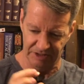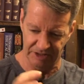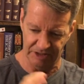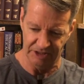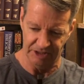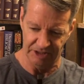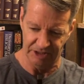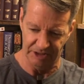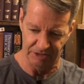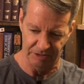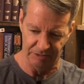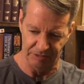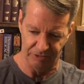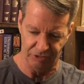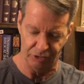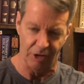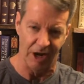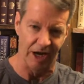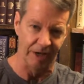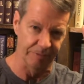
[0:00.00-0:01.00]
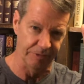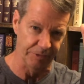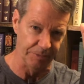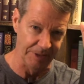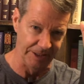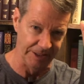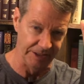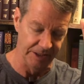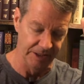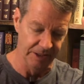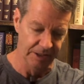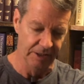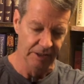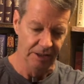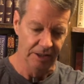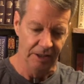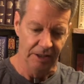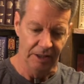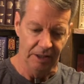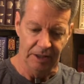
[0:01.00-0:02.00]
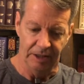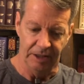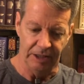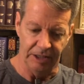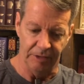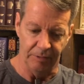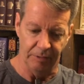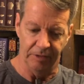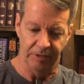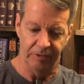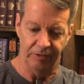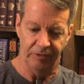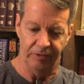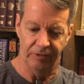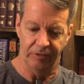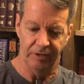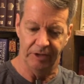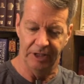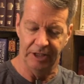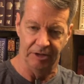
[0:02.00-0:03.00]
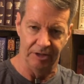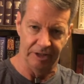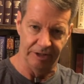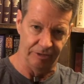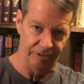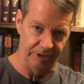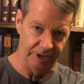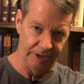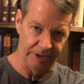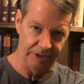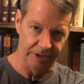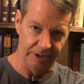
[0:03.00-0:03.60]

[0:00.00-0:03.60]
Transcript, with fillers: you know, tribesman. He was illiterate.